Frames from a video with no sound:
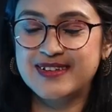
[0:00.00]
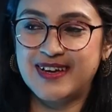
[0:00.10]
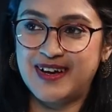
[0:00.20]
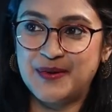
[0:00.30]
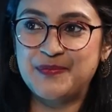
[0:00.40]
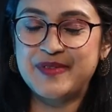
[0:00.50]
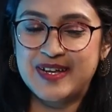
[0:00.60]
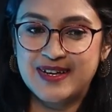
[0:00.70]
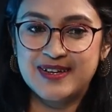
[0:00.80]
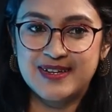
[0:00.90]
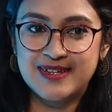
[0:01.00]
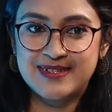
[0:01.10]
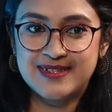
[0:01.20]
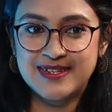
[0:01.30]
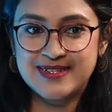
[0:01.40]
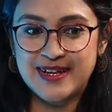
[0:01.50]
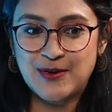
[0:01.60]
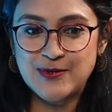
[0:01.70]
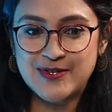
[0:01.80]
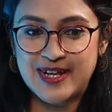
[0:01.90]
Yeah. It's
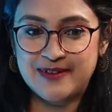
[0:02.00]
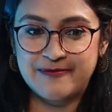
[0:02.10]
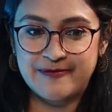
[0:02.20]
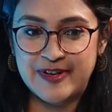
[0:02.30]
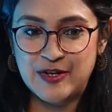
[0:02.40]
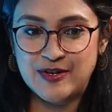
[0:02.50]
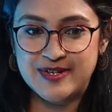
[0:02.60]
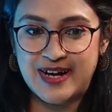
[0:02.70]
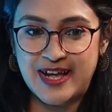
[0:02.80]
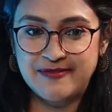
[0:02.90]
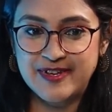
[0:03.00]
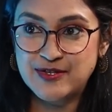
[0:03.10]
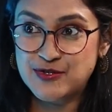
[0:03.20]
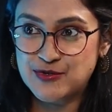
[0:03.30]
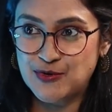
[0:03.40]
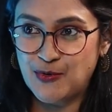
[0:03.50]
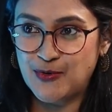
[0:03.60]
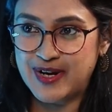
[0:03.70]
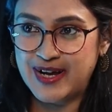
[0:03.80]
like also like when you're driving slow,